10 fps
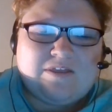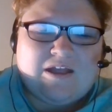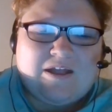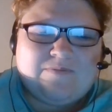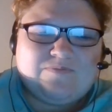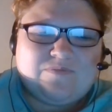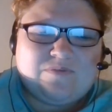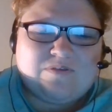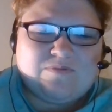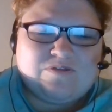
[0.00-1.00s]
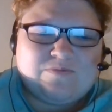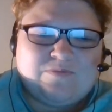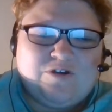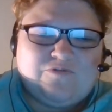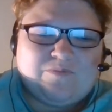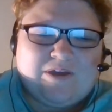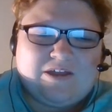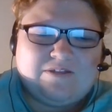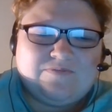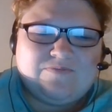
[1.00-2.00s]
that
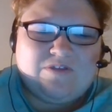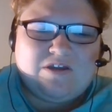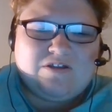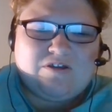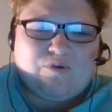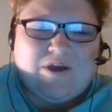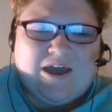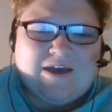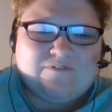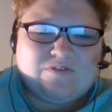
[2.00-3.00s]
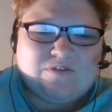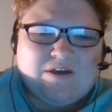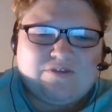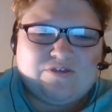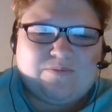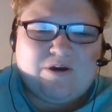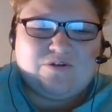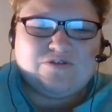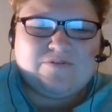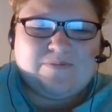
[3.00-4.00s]
movement to have the
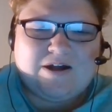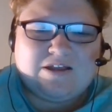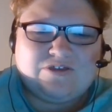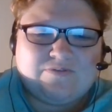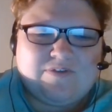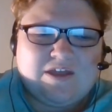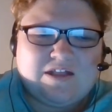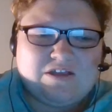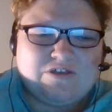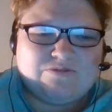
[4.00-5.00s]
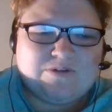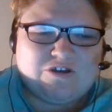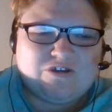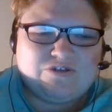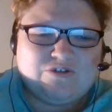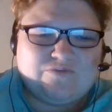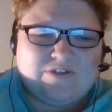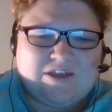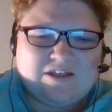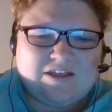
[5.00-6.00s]
supposed bodies of Kid and his mother exhumed for
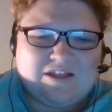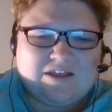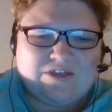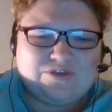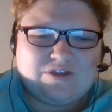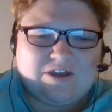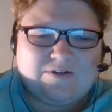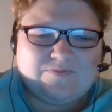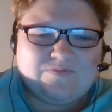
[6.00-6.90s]
DNA testing.